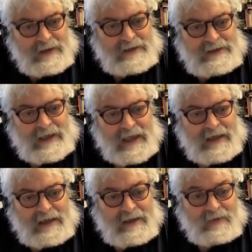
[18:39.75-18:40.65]
It's
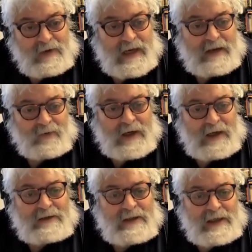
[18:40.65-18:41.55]
not
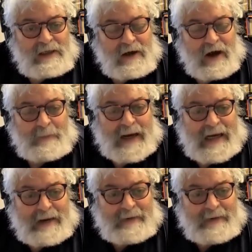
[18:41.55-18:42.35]
am